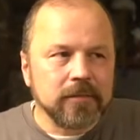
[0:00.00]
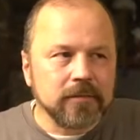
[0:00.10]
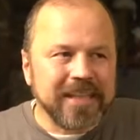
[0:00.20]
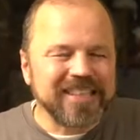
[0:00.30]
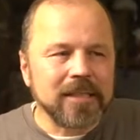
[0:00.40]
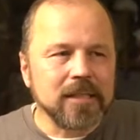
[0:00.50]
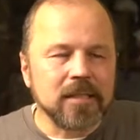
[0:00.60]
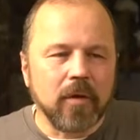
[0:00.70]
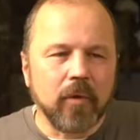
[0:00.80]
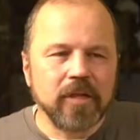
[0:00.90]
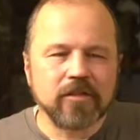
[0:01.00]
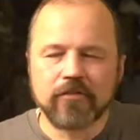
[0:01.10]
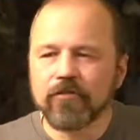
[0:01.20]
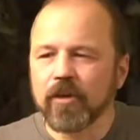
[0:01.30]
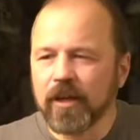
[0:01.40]
that's in some ways
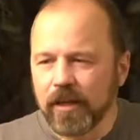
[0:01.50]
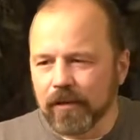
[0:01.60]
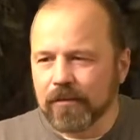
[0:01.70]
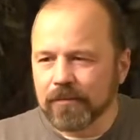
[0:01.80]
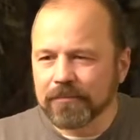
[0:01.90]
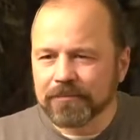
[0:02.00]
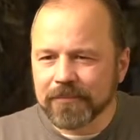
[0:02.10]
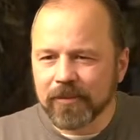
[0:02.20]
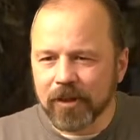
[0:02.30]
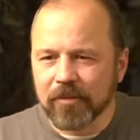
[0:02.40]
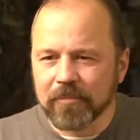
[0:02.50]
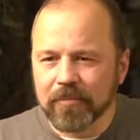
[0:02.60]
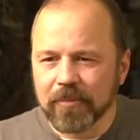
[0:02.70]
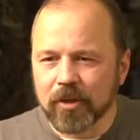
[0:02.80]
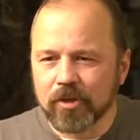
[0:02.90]
freeing, you know,
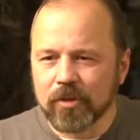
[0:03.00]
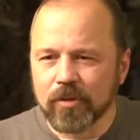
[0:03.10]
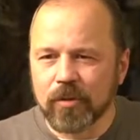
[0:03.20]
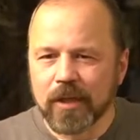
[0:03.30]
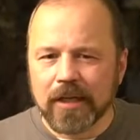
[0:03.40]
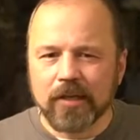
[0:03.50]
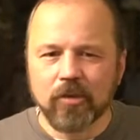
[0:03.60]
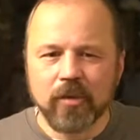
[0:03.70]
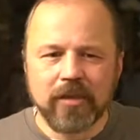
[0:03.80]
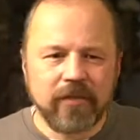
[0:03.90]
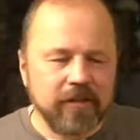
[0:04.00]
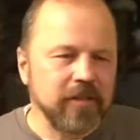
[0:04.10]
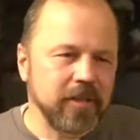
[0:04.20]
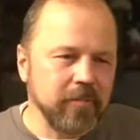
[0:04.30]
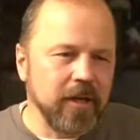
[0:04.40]
because you, you leave
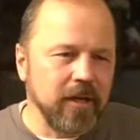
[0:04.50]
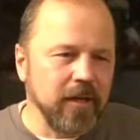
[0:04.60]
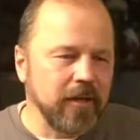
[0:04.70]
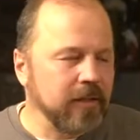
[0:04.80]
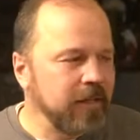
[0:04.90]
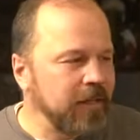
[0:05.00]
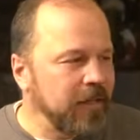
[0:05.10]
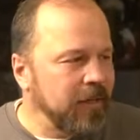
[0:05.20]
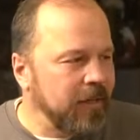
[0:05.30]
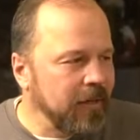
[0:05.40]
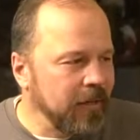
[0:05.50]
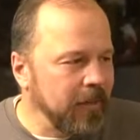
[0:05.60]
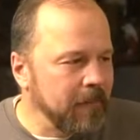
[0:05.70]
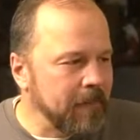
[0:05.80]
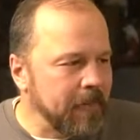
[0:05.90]
everything behind.
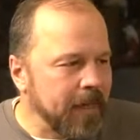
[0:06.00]
Um,